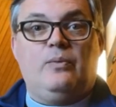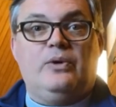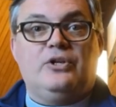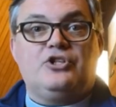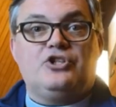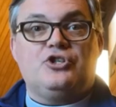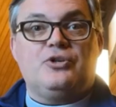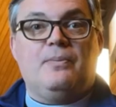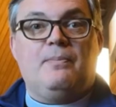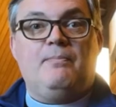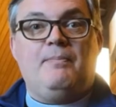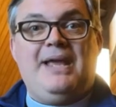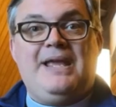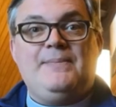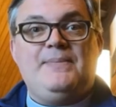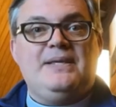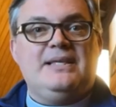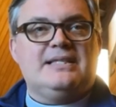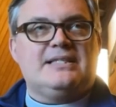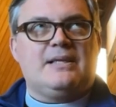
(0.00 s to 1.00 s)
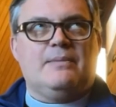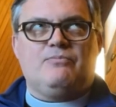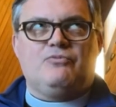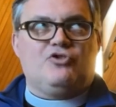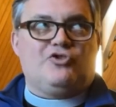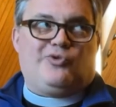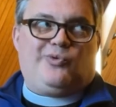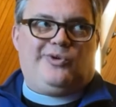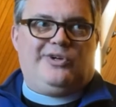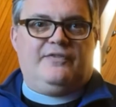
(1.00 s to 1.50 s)
which may be some
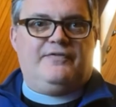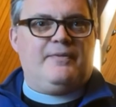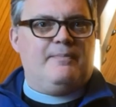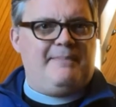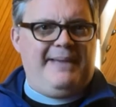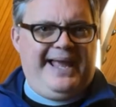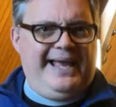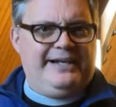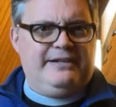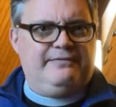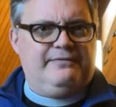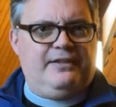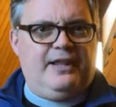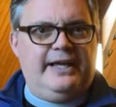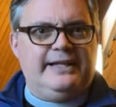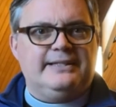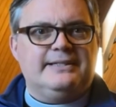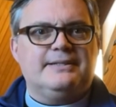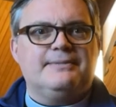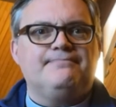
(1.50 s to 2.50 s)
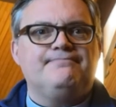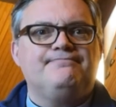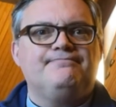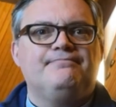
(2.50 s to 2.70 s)
sort of a man of light.